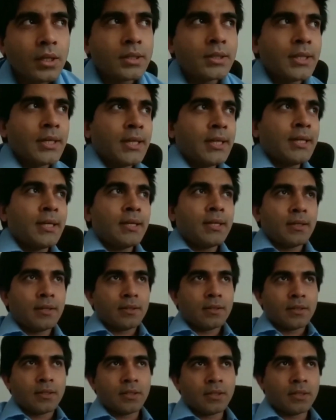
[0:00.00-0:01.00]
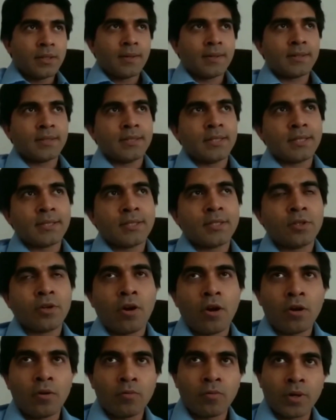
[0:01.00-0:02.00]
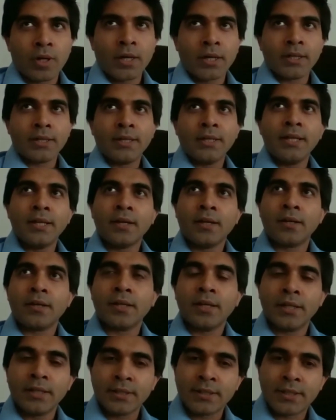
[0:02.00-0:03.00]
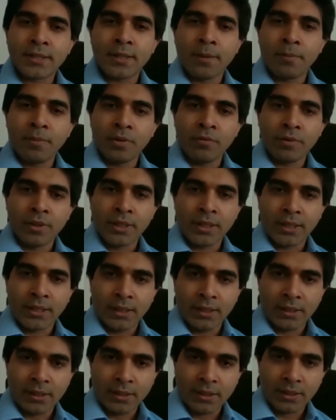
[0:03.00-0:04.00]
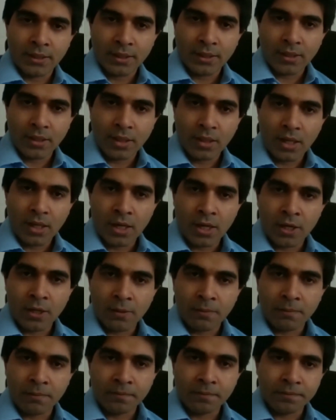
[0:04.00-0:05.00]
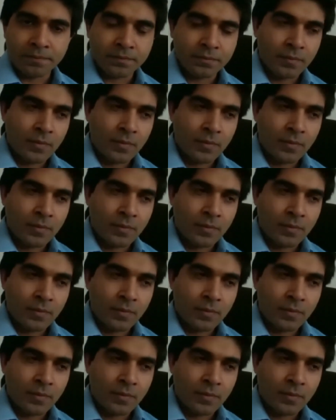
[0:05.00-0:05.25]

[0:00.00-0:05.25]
the strong word here is community, um,